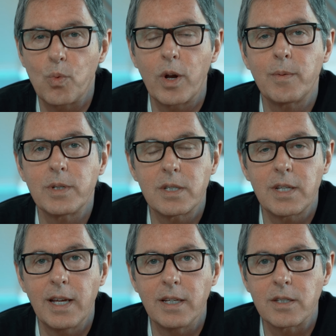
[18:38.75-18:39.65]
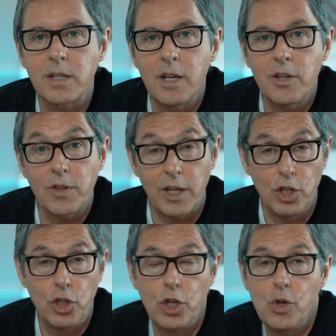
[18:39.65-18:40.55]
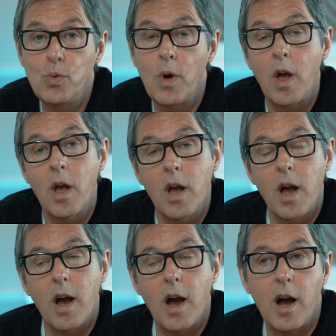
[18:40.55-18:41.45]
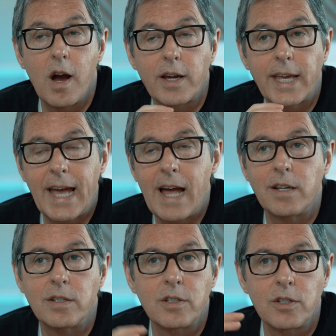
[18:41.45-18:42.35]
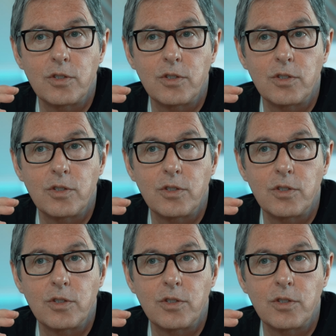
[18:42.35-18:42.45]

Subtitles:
What I would say is that you can